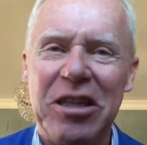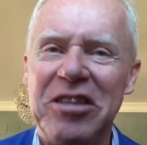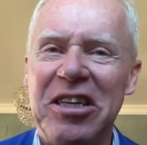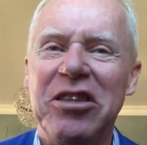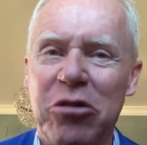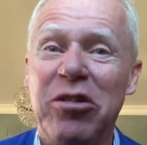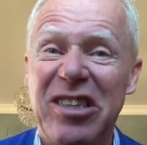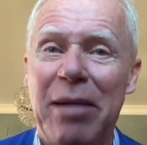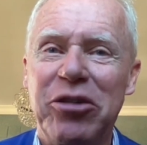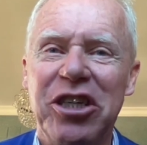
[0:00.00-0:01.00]
in
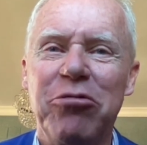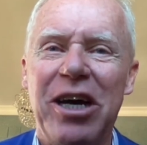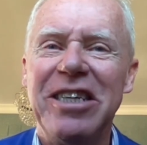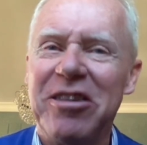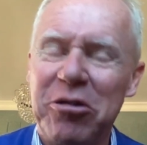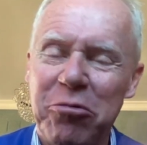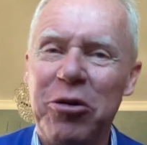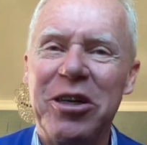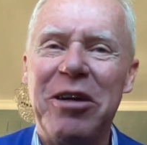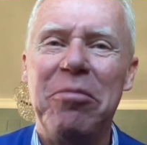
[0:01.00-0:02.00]
conception, right? That
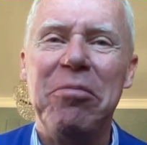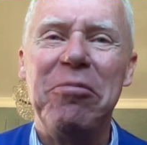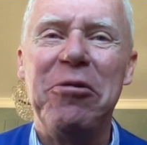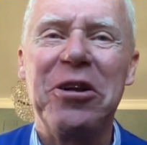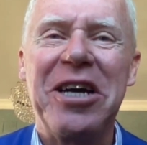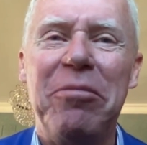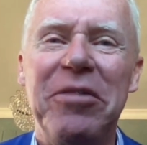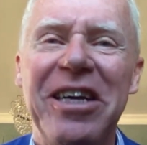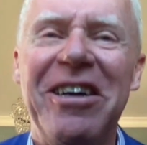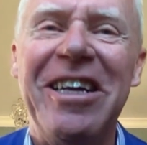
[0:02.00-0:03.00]
will come
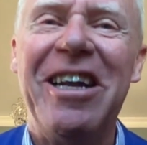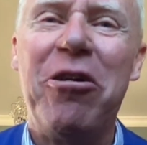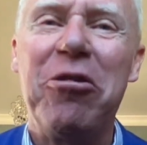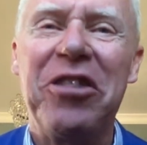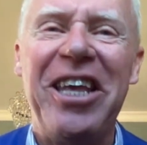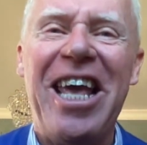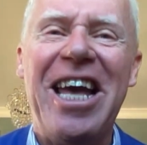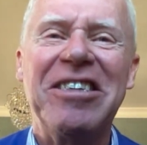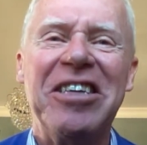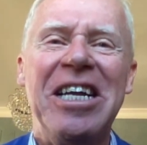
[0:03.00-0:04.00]
along the
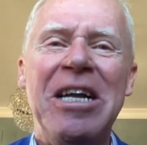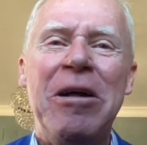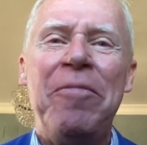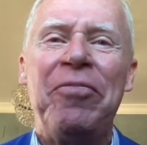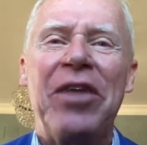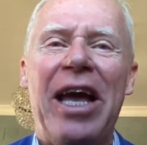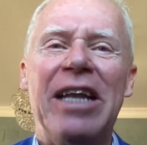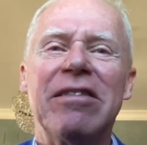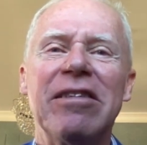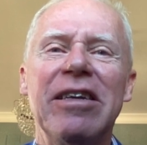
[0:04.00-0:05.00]
years,
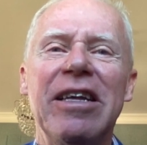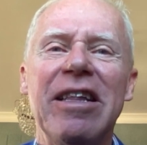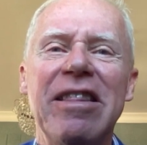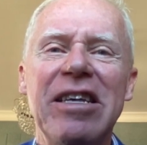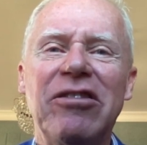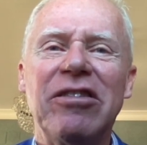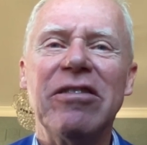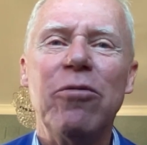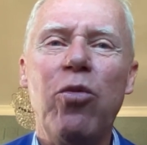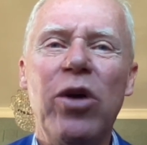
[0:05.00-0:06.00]
and this
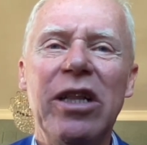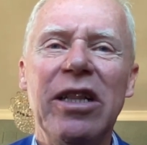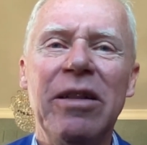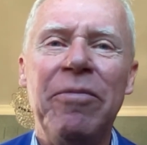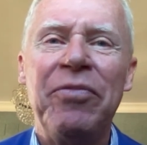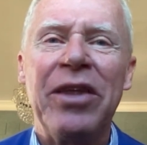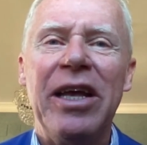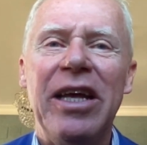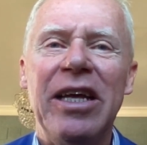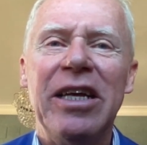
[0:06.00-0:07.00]
will
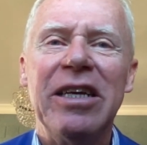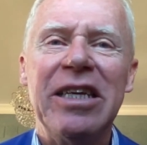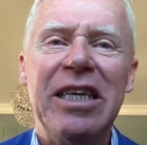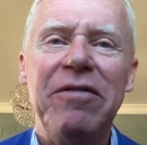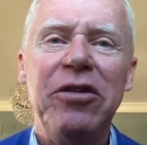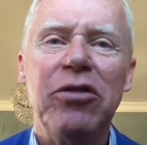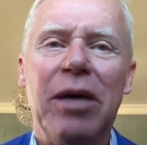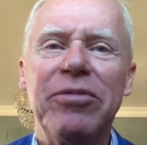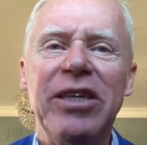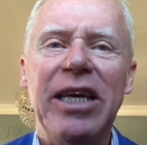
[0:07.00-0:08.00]
give you an
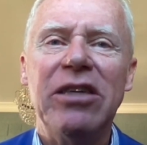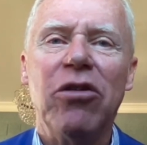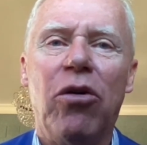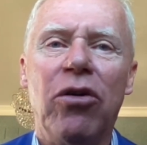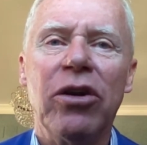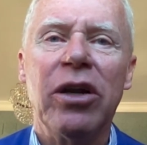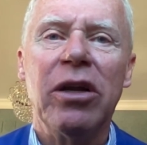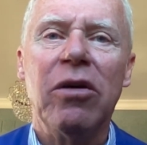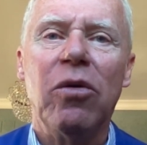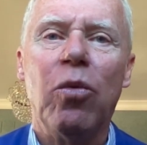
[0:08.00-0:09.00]
update
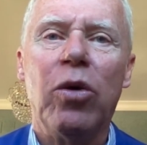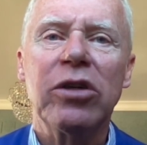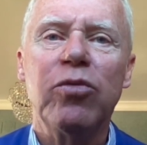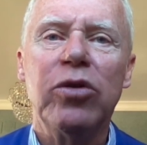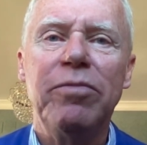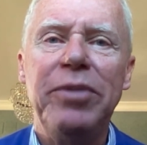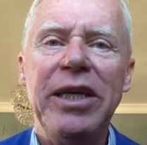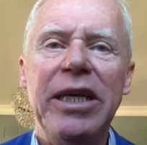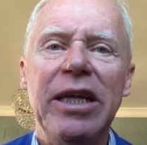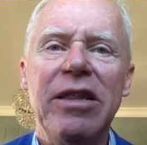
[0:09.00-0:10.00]
on what would
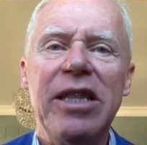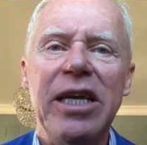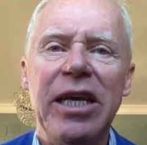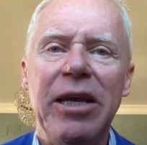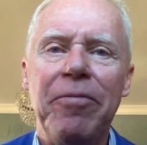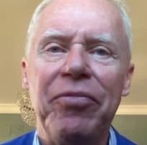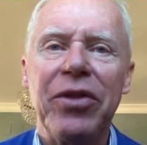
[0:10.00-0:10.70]
be the